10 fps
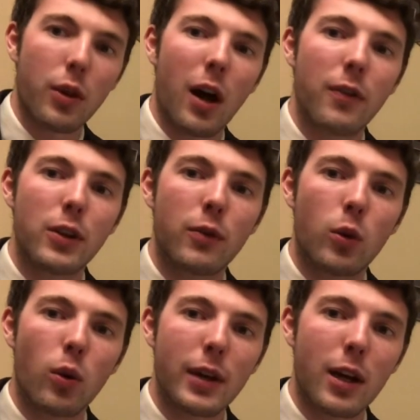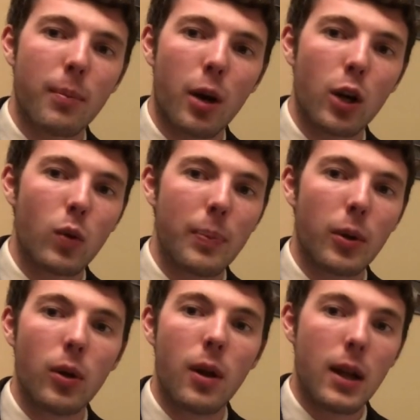offensive coordinator Mark
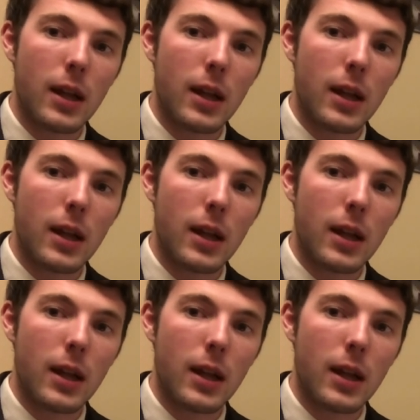Whipple,